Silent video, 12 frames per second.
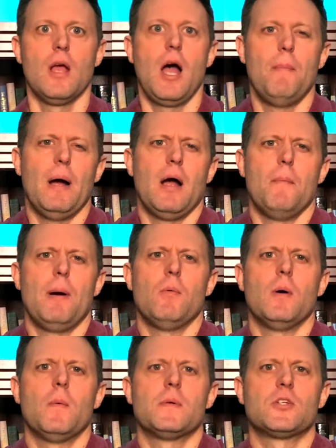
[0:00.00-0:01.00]
about
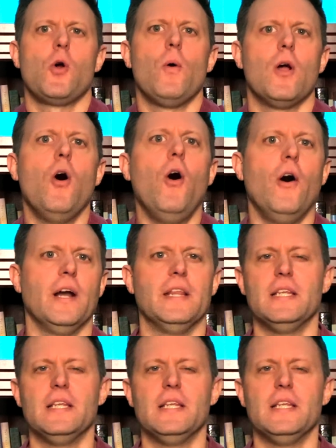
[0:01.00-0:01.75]
what was going on.